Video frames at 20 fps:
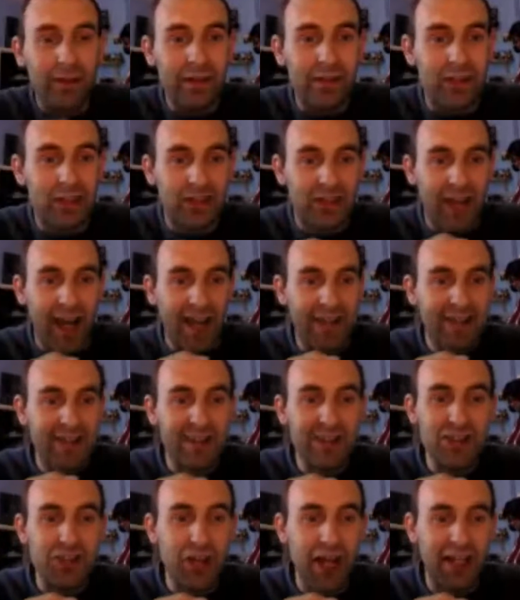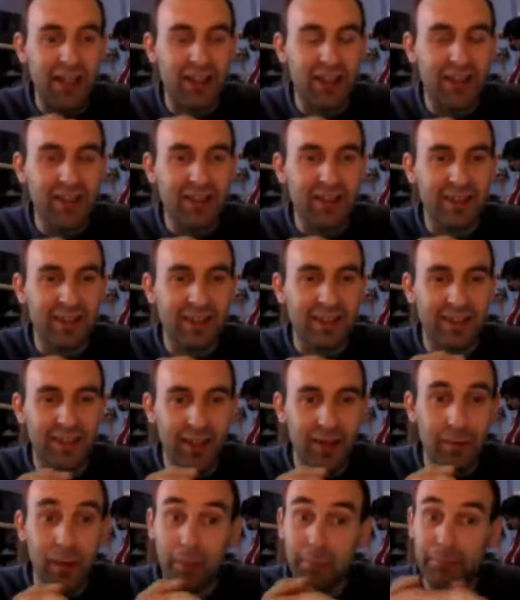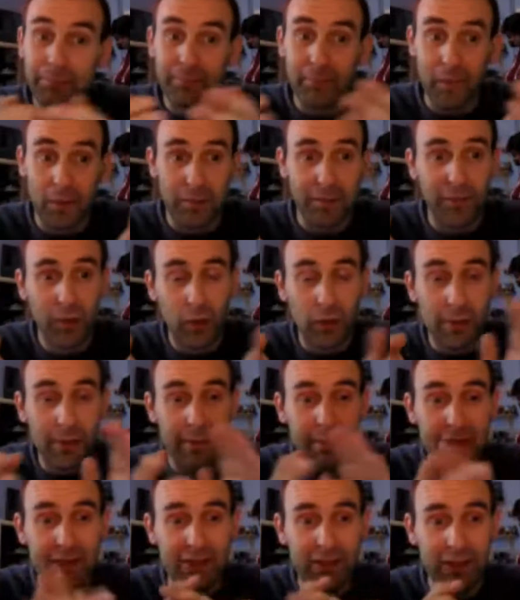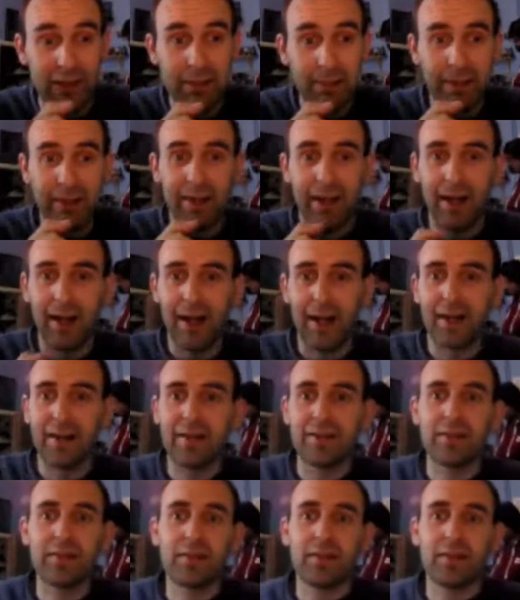has just had his injections, so um, i am have thought he'd been a bit sleepy. And